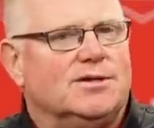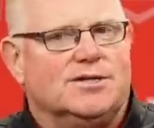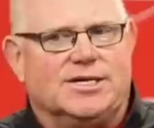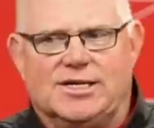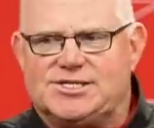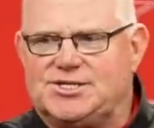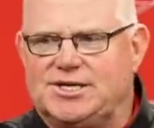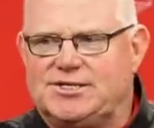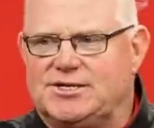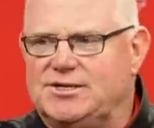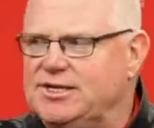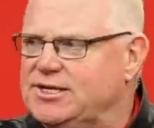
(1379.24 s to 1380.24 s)
listening
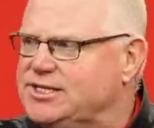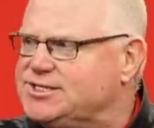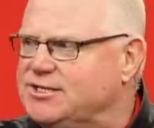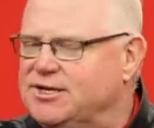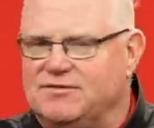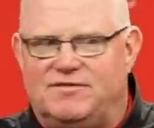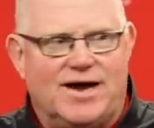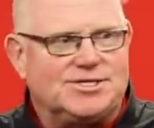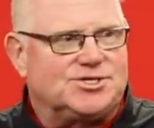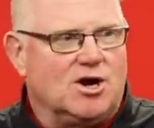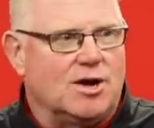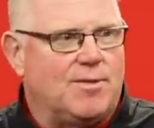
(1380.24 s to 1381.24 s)
to the
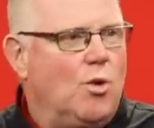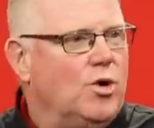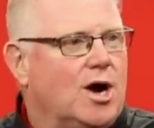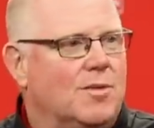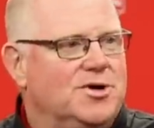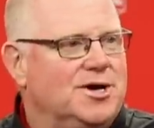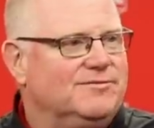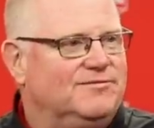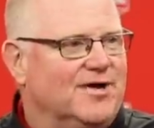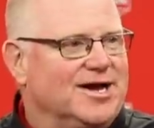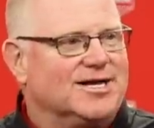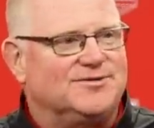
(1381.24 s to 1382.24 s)
fans talk about, we're coming in, and
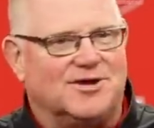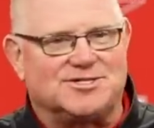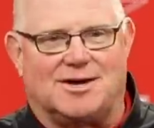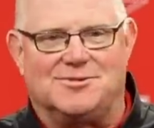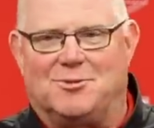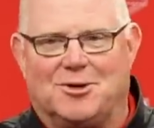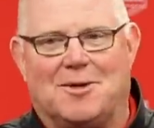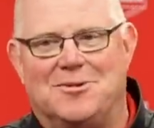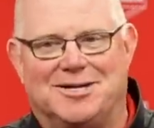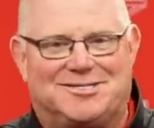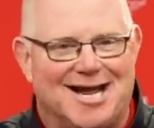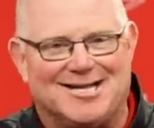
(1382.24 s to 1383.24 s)
Vikings fans coming in, we're
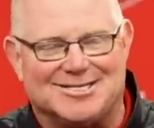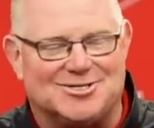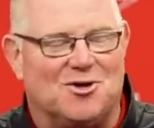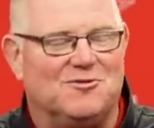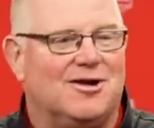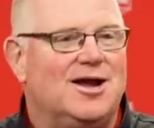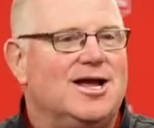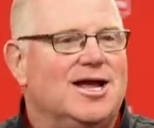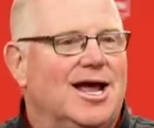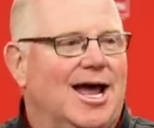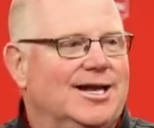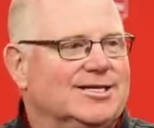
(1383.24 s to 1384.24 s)
coming in to take this over.
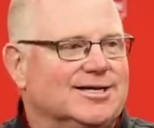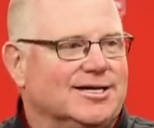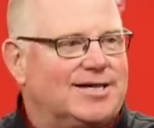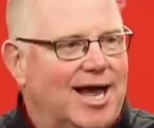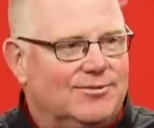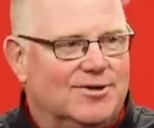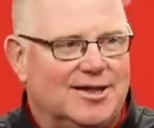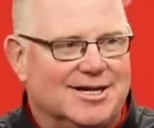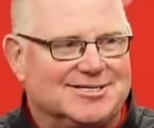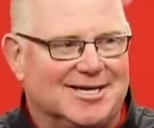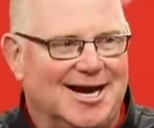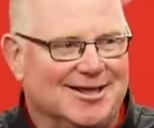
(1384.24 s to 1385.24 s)
And he's like, Dad, what are they
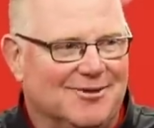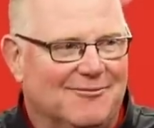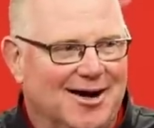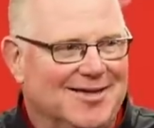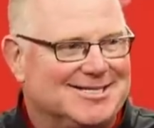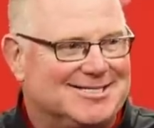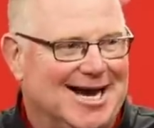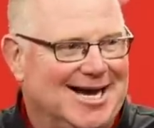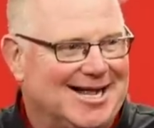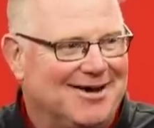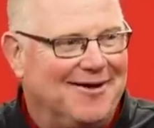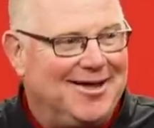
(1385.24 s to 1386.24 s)
saying? Like, why are they
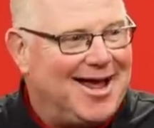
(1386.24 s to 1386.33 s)
saying that? Why are